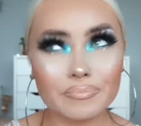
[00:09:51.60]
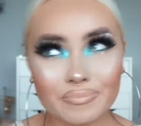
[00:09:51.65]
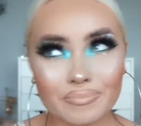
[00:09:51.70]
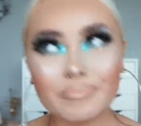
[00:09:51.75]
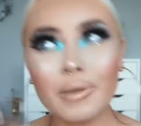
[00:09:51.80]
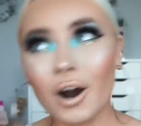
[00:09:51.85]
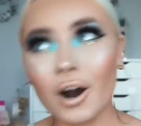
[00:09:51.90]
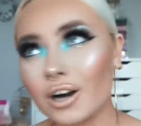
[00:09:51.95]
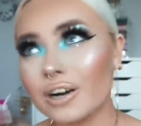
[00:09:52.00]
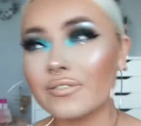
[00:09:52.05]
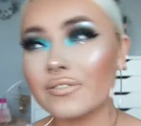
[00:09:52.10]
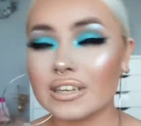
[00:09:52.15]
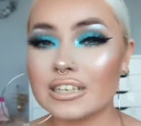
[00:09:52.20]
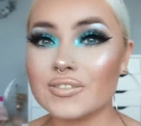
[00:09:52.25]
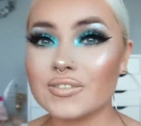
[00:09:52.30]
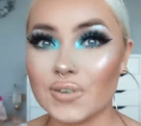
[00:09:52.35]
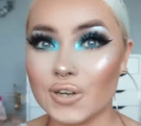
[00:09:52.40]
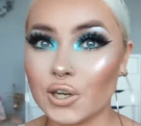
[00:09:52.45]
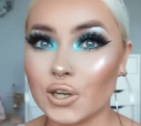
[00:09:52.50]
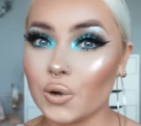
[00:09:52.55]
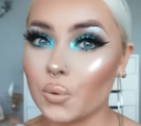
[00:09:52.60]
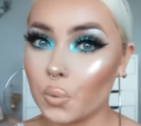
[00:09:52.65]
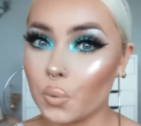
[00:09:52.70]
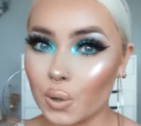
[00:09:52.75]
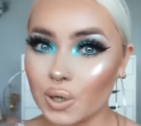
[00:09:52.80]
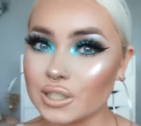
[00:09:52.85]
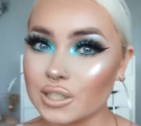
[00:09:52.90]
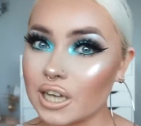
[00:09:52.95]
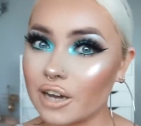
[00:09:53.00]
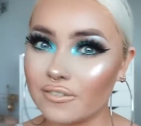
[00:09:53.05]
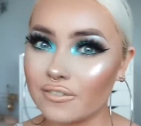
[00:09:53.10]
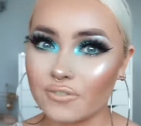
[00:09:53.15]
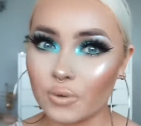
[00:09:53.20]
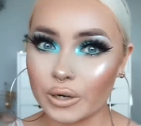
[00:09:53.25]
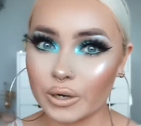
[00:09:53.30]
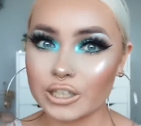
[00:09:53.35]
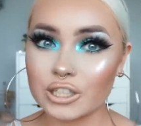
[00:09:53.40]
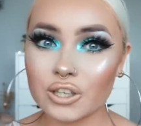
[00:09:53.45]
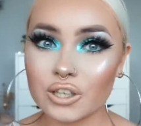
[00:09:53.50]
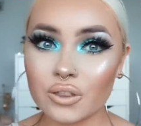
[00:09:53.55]
part of this video was a
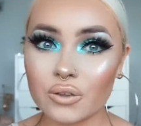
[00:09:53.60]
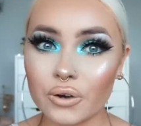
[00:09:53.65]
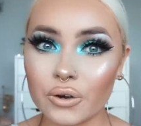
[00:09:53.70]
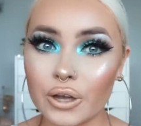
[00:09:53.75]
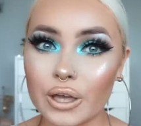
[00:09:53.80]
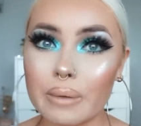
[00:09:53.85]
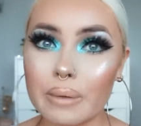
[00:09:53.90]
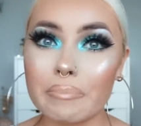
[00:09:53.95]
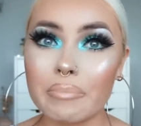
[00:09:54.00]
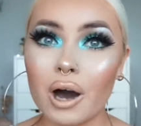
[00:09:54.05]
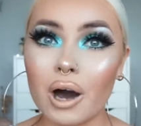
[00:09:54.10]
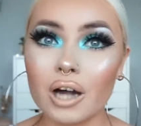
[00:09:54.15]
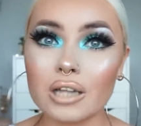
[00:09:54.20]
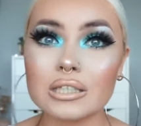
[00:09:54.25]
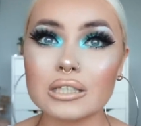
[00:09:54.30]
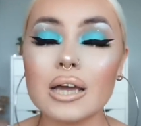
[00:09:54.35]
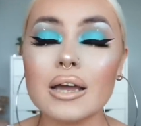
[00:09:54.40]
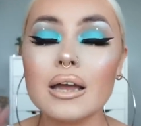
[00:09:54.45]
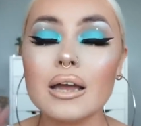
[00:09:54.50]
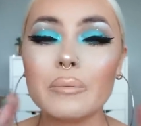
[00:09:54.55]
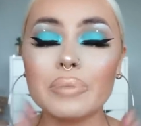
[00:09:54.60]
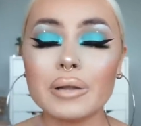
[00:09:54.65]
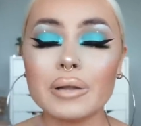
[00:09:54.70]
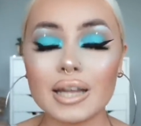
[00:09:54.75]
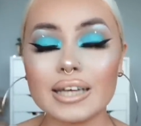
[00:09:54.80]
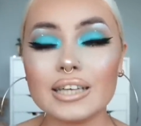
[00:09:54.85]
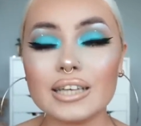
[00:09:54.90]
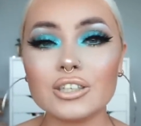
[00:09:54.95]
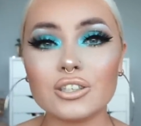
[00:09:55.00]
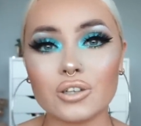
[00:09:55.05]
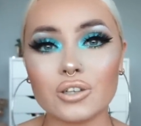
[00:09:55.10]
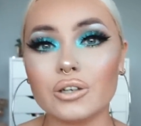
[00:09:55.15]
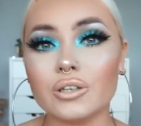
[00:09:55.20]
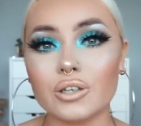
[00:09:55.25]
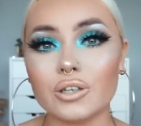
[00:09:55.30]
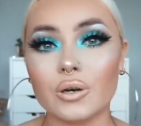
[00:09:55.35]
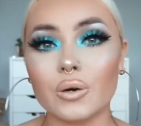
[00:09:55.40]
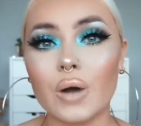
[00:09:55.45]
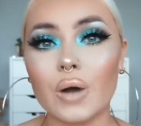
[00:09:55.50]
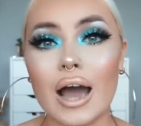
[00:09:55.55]
voice through, but please do
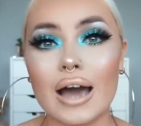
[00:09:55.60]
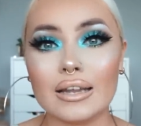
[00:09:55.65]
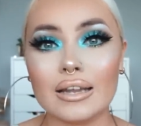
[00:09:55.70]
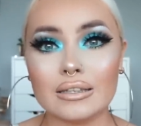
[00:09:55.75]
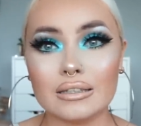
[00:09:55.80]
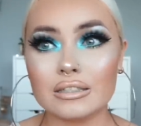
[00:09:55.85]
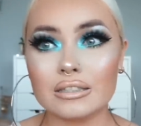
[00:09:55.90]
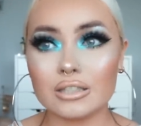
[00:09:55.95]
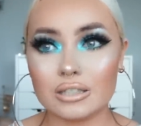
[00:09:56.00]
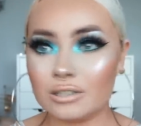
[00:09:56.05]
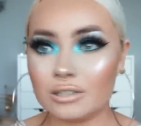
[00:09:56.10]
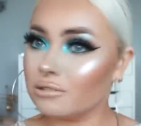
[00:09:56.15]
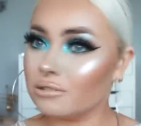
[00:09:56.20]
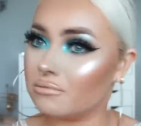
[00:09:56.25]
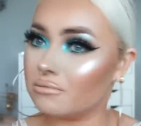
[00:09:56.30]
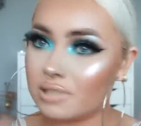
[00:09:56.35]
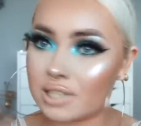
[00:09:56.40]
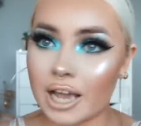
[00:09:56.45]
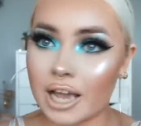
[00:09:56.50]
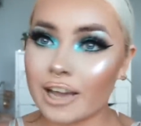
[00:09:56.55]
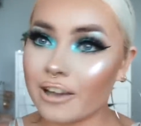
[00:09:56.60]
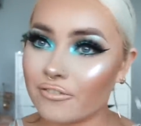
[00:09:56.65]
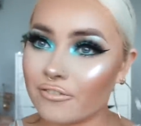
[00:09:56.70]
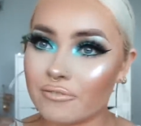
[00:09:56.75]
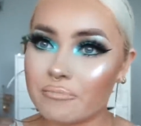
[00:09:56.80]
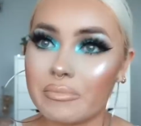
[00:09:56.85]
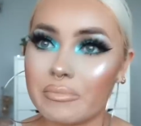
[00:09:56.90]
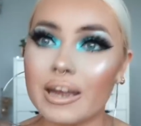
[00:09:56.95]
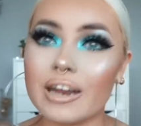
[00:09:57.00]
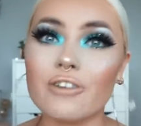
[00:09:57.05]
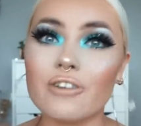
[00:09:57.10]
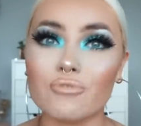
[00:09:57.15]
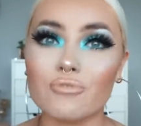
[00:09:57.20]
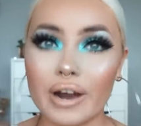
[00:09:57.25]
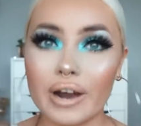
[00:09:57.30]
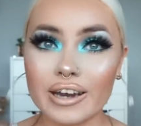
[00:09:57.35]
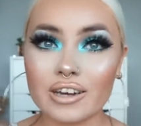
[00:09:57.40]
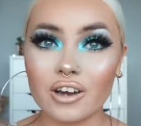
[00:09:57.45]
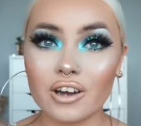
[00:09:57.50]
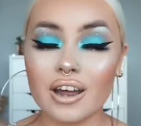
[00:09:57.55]
know and just take it from me
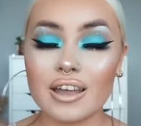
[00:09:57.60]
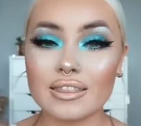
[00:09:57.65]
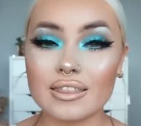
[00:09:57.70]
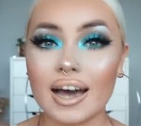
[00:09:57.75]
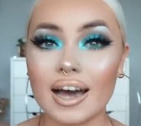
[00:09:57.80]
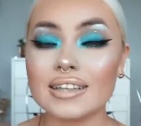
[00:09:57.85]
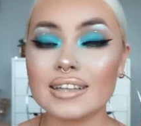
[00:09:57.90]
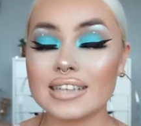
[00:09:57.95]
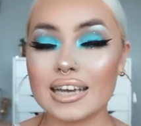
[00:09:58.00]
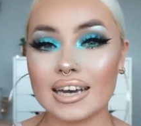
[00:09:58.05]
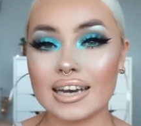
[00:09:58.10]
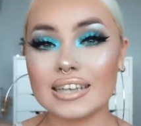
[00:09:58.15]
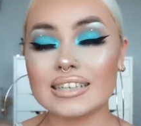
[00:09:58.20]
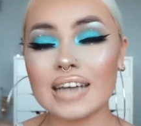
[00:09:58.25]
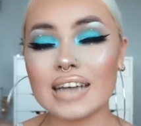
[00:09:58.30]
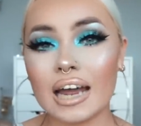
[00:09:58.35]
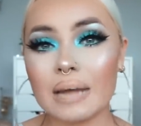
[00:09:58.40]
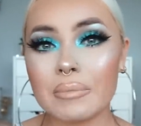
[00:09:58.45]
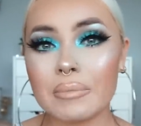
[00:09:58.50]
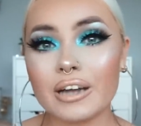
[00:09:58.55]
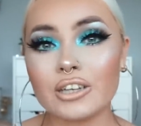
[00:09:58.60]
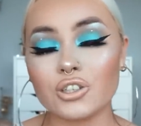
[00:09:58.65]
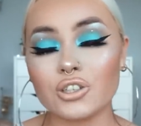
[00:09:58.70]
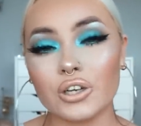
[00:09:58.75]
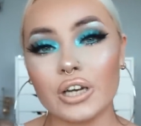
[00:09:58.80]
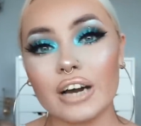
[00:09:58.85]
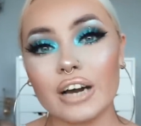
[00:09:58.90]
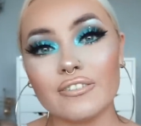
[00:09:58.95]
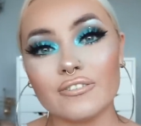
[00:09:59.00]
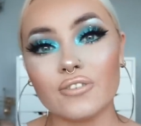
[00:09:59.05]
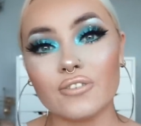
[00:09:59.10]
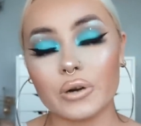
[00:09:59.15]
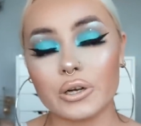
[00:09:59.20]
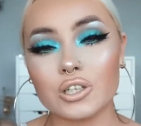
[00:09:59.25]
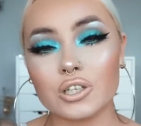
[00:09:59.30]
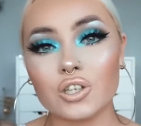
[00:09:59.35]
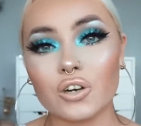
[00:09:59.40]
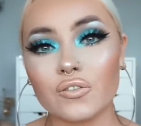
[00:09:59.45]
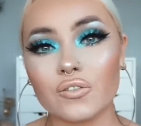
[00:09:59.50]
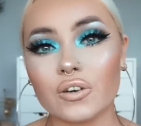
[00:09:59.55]
right now that anytime I do a
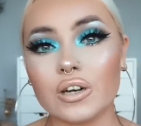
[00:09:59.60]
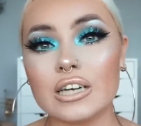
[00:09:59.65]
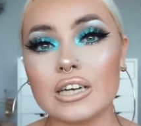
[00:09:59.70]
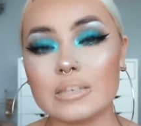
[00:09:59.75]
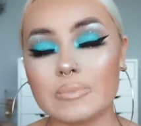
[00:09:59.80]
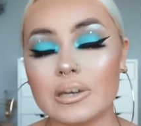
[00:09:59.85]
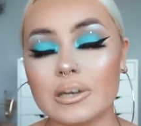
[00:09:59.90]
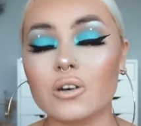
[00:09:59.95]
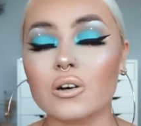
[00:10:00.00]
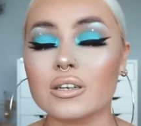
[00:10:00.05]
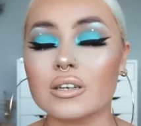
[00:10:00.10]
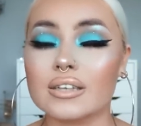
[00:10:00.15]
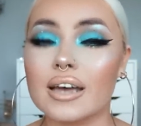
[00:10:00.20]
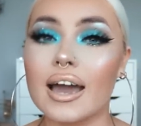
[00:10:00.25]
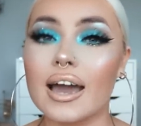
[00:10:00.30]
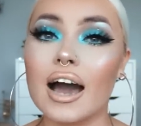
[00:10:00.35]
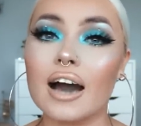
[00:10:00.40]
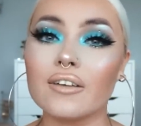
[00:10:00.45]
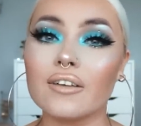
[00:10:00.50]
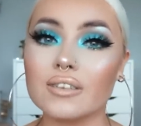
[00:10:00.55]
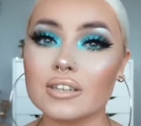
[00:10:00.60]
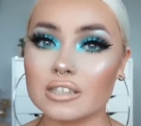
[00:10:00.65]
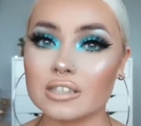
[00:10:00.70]
voiceover, it's because I have